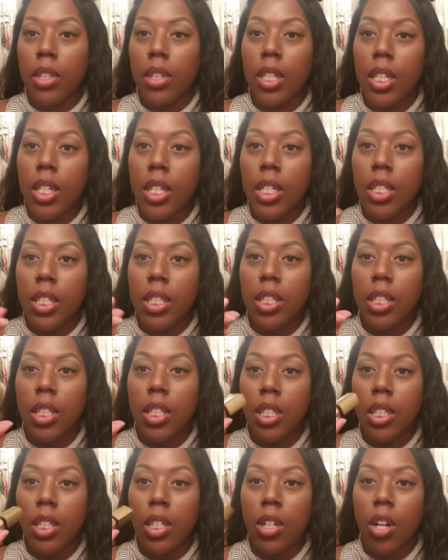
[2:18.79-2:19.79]
these
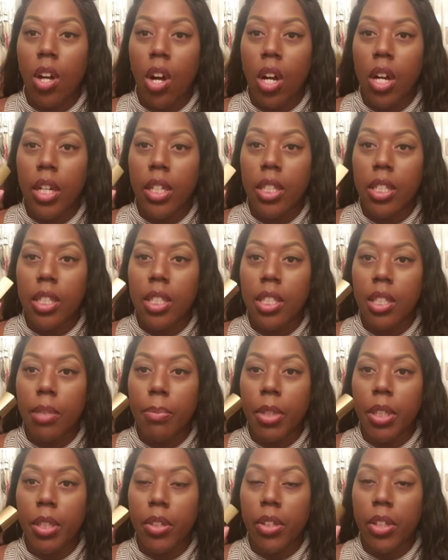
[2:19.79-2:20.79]
are in a
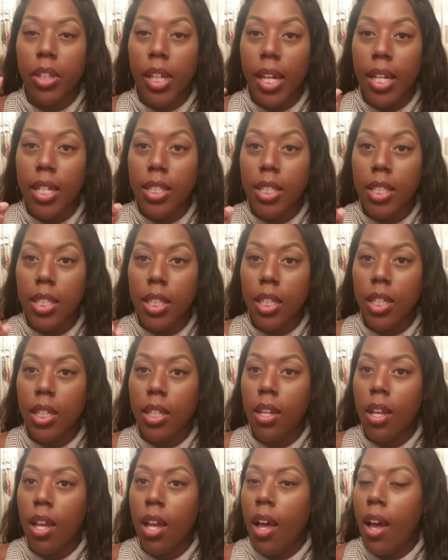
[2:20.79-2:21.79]
similar
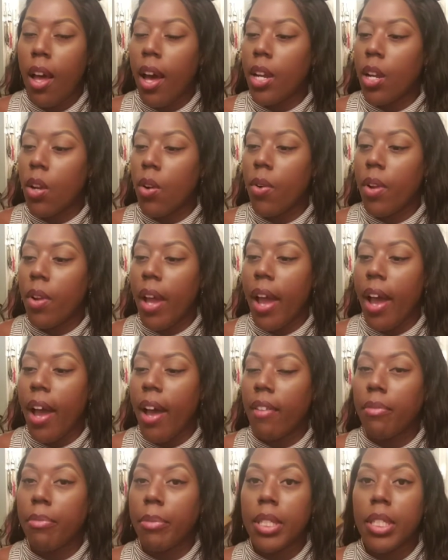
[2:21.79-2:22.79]
casing. I don't
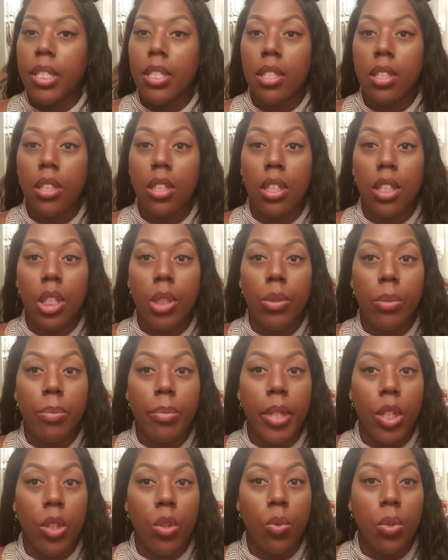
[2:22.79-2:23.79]
have my Stila Liquid
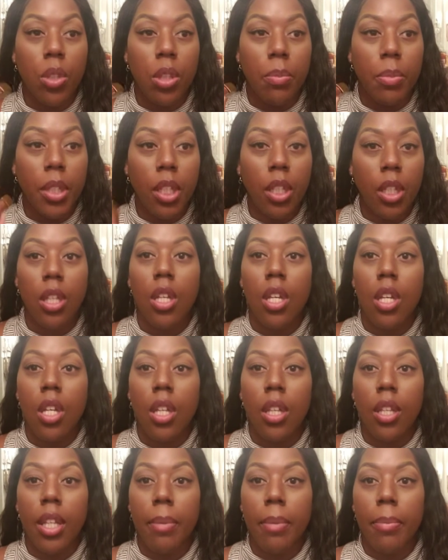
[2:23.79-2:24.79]
Metal with me.
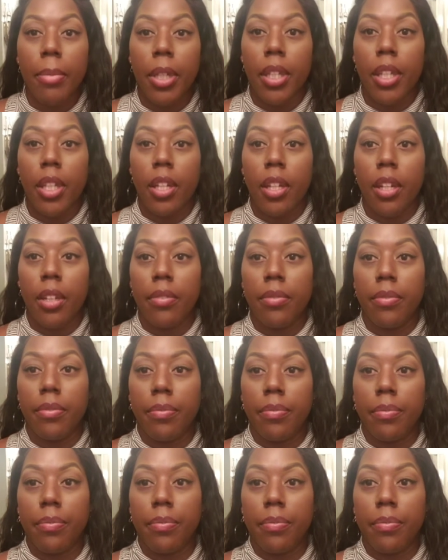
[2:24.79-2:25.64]
Let me get it.